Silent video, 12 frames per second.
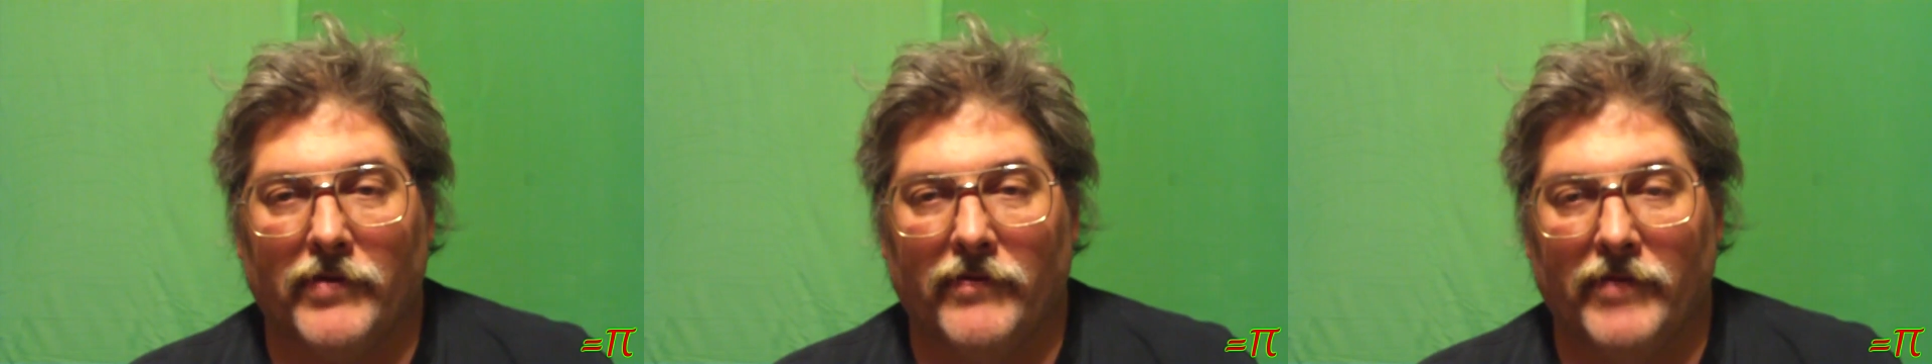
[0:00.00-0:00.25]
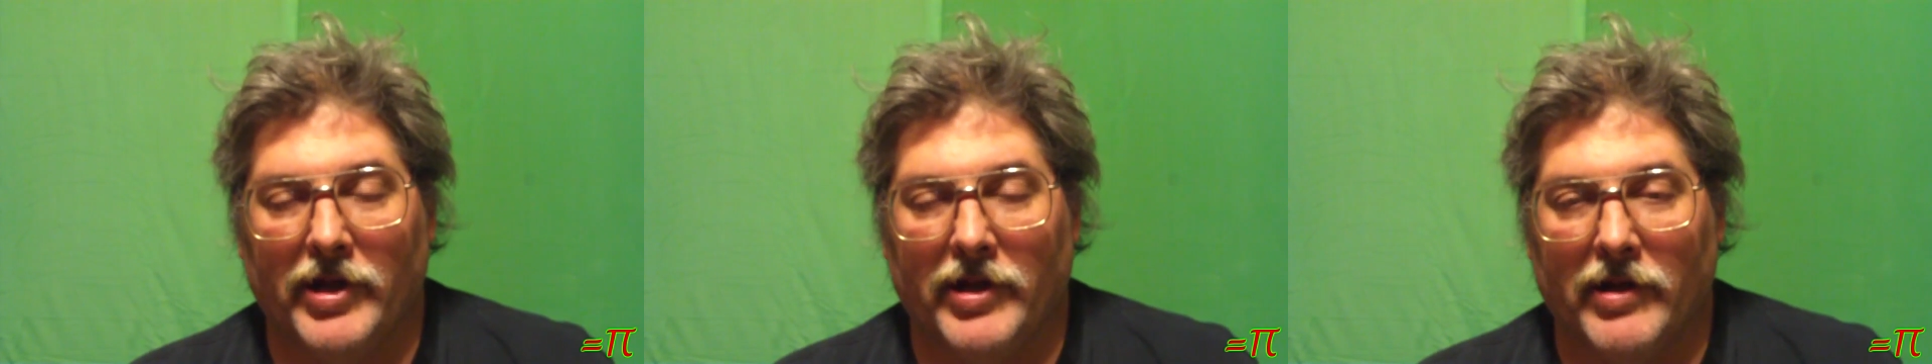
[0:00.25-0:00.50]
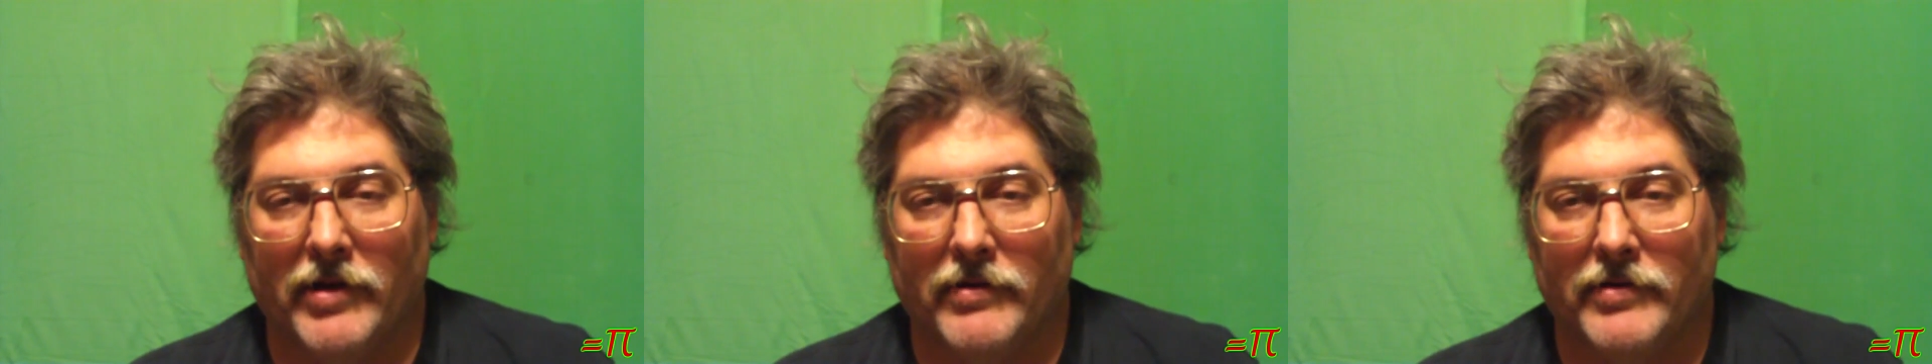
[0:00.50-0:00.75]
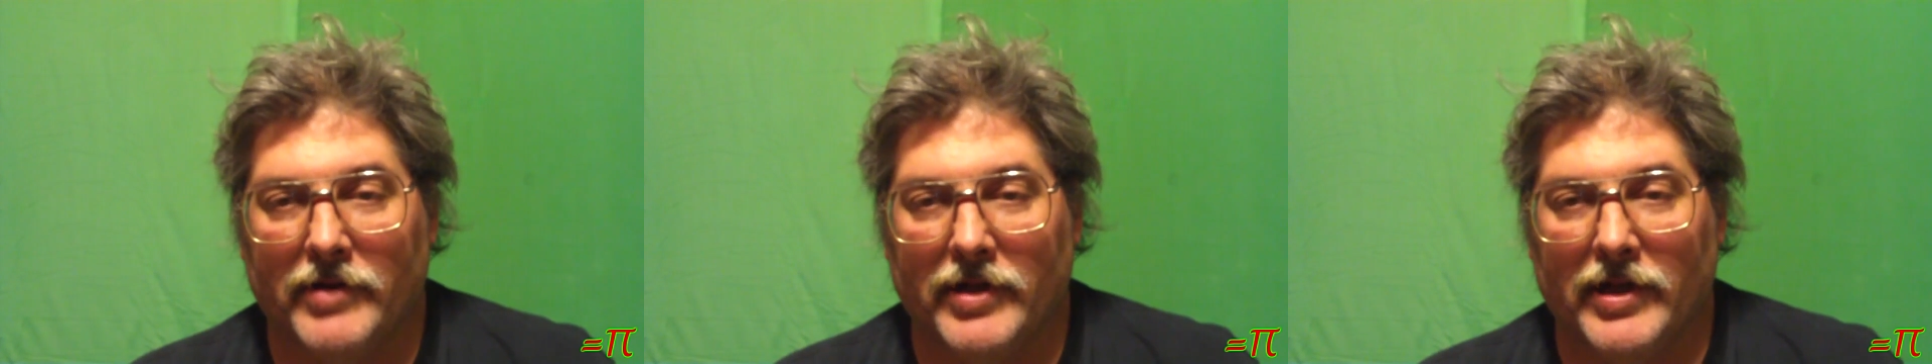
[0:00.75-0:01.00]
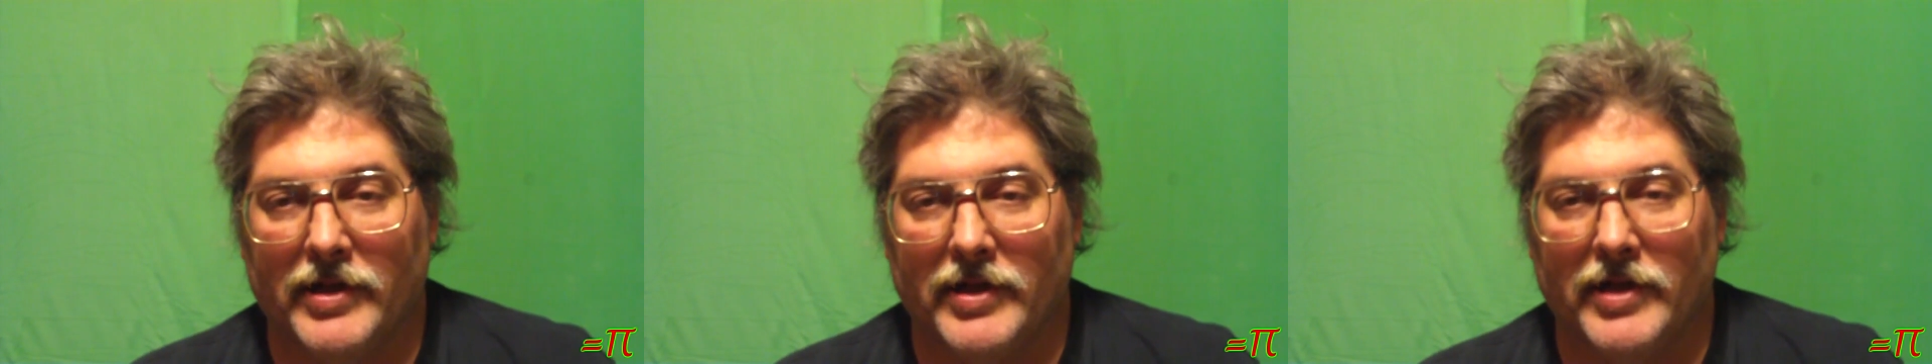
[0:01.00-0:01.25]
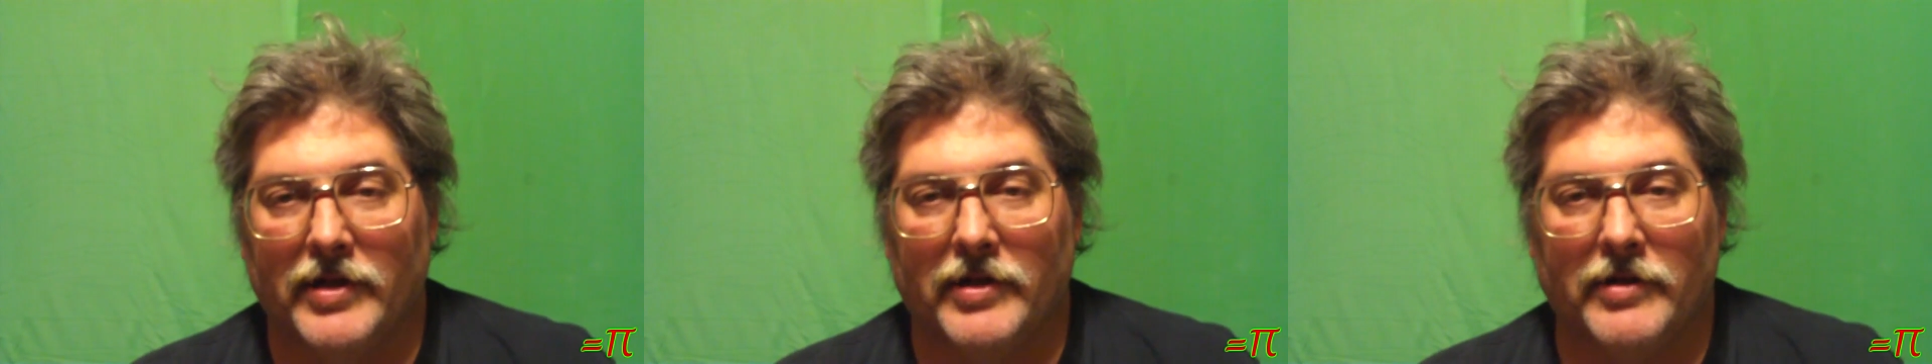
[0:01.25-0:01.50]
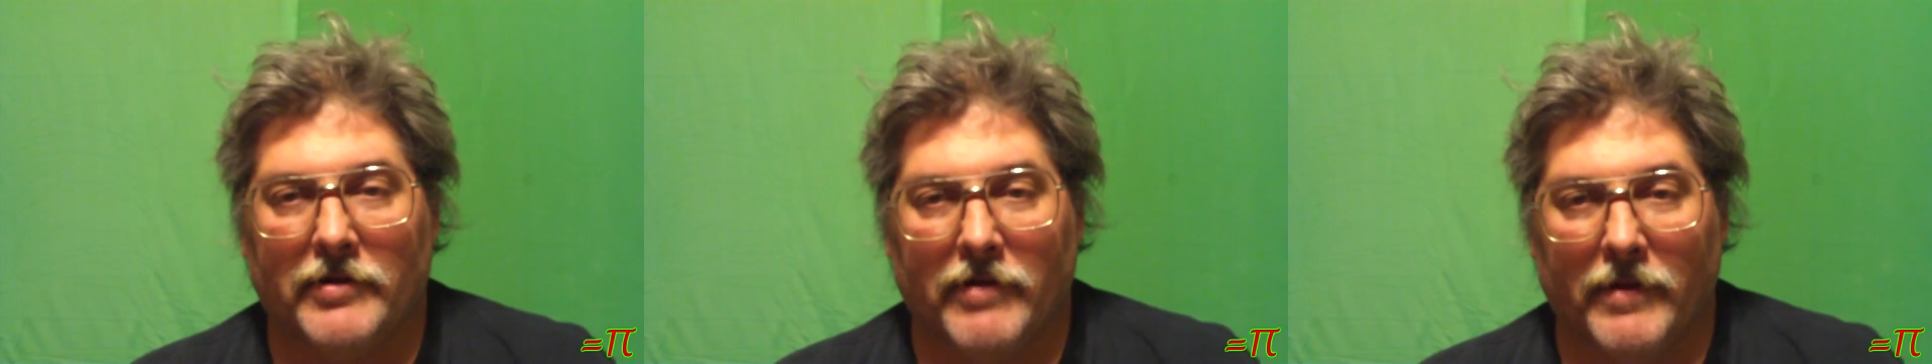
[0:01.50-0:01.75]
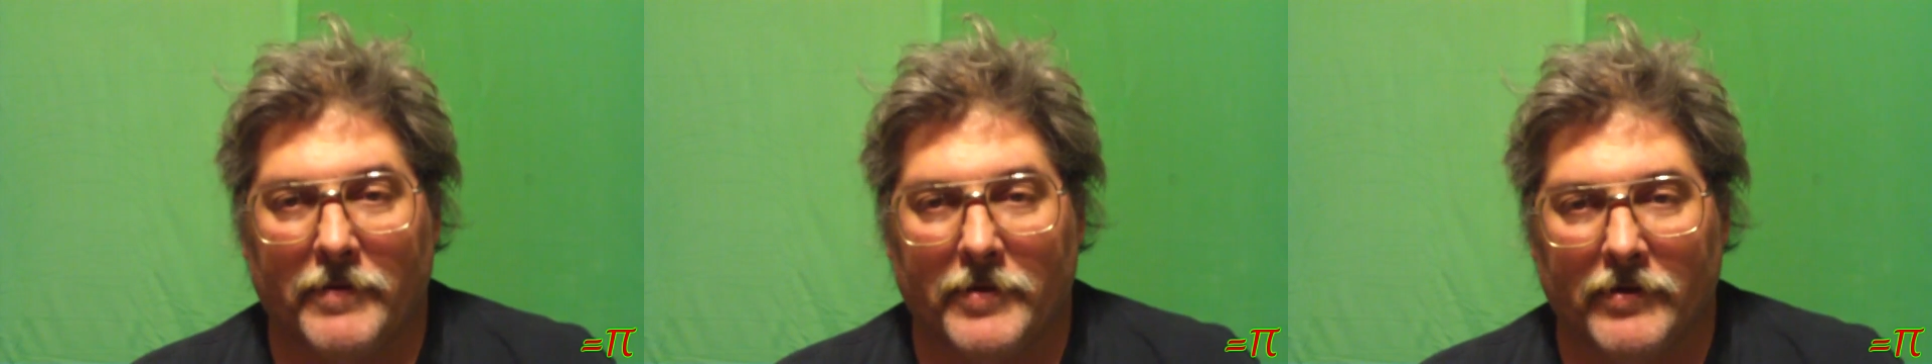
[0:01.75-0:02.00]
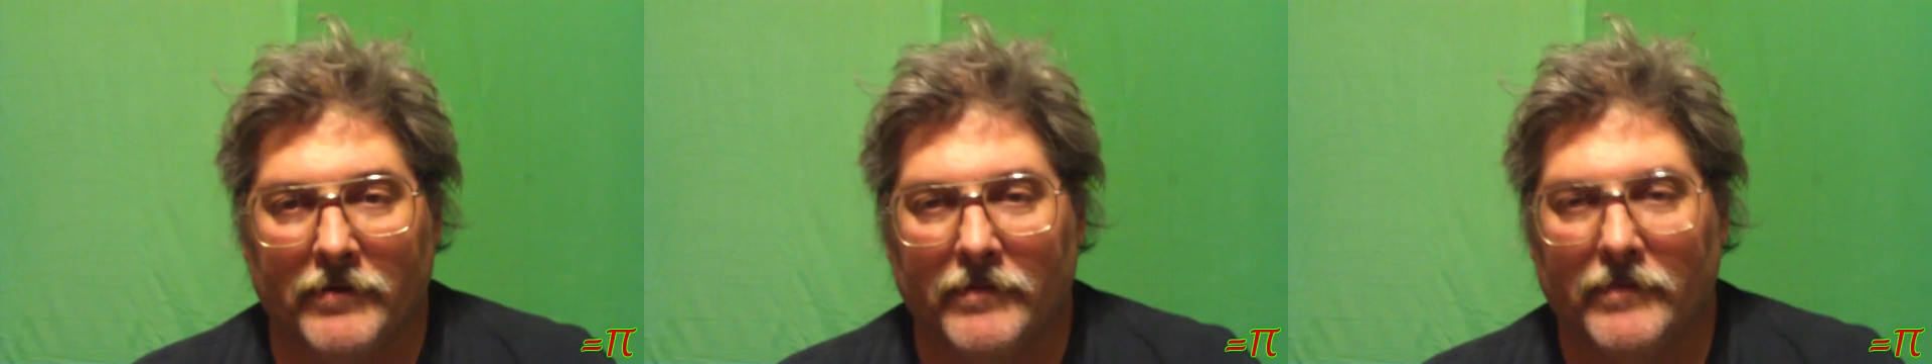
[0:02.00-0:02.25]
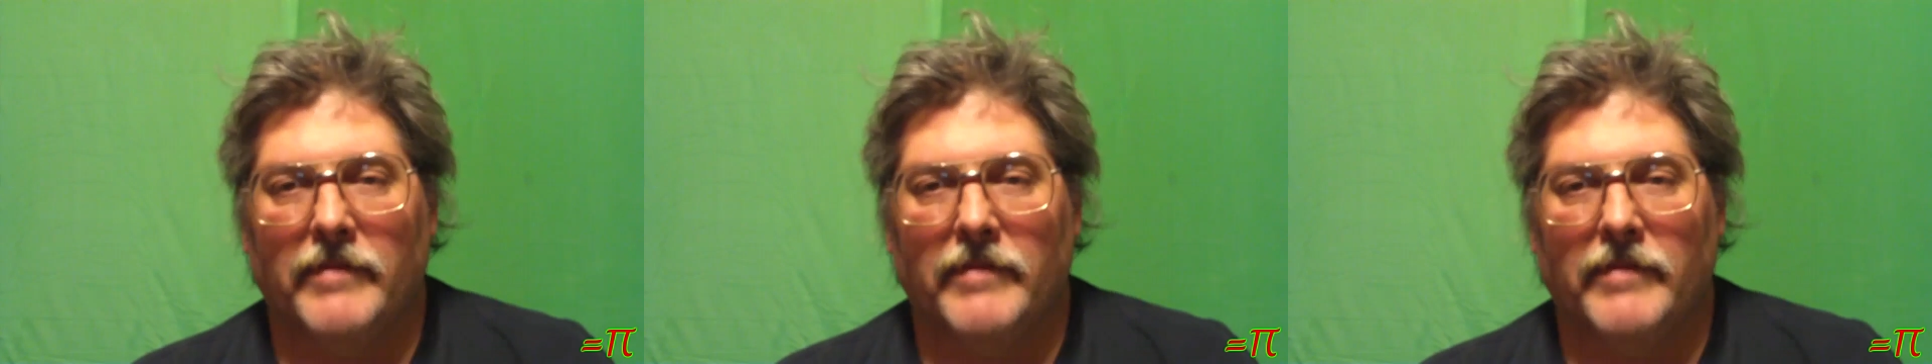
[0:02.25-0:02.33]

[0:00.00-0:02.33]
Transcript: of videos is in the description.